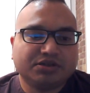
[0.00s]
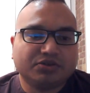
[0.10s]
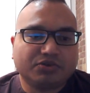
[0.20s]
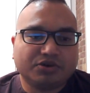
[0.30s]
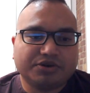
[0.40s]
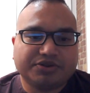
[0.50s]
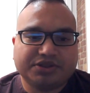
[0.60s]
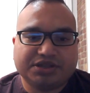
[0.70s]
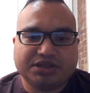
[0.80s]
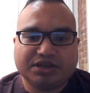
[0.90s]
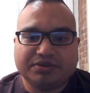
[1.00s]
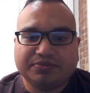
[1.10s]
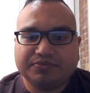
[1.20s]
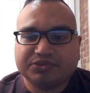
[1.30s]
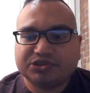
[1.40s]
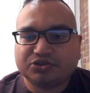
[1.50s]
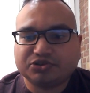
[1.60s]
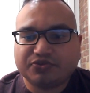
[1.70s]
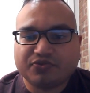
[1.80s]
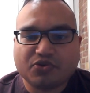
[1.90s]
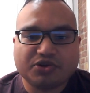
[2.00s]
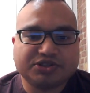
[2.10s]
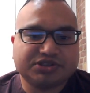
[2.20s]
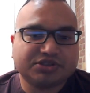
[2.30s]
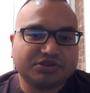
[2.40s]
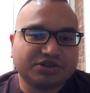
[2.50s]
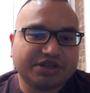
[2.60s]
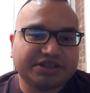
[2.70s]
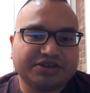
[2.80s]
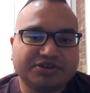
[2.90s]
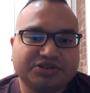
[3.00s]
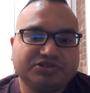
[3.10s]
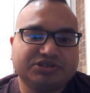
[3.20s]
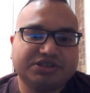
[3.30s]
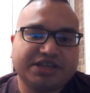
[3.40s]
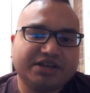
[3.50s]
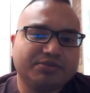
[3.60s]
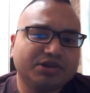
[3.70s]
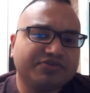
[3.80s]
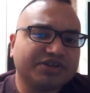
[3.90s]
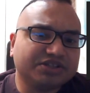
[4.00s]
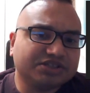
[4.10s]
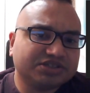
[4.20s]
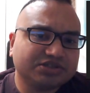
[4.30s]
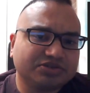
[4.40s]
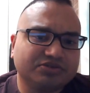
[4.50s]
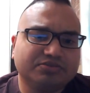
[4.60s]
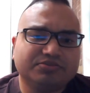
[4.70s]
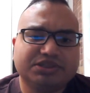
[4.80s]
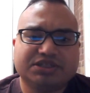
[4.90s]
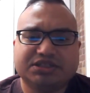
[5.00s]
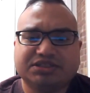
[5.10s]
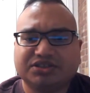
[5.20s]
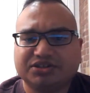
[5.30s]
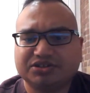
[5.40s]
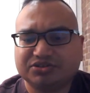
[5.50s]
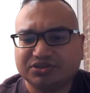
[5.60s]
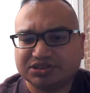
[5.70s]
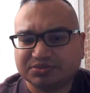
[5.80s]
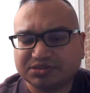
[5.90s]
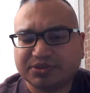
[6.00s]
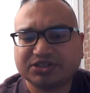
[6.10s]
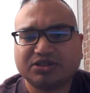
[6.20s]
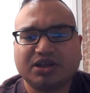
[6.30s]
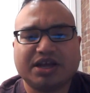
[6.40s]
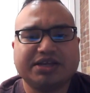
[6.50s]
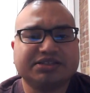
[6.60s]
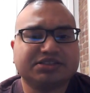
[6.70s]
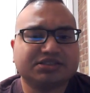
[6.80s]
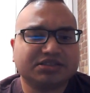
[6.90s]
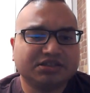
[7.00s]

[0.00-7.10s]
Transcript: or the social fours look like they're using the animal of consume because they're doing some specialize,